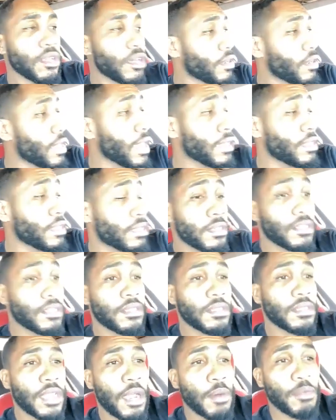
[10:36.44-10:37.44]
that
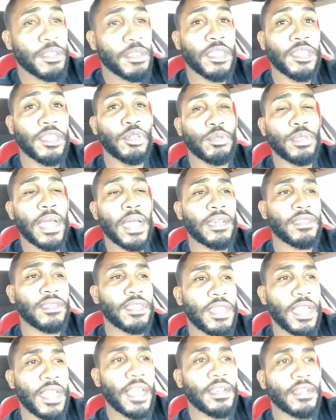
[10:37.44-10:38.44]
was in
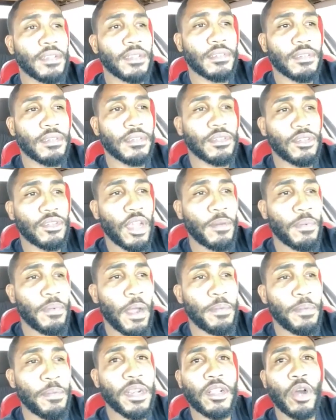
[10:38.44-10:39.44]
2010. So I've been
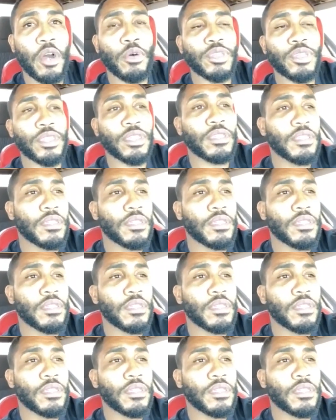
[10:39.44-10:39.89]
a coach.